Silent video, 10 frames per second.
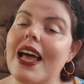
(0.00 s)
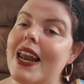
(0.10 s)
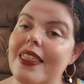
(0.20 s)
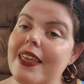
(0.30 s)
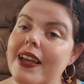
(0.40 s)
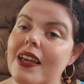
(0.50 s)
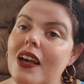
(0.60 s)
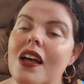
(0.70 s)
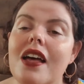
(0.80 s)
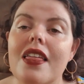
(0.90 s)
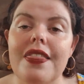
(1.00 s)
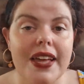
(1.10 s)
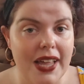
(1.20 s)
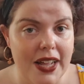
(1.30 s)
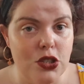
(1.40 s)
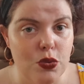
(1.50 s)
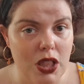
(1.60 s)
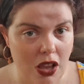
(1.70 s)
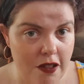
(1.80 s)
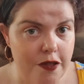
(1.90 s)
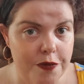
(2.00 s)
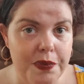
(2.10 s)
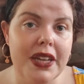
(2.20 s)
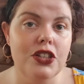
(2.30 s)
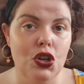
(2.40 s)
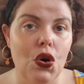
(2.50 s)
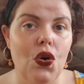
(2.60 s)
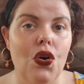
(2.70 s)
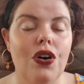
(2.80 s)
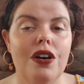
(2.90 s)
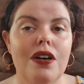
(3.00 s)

And I think that kids would love being taught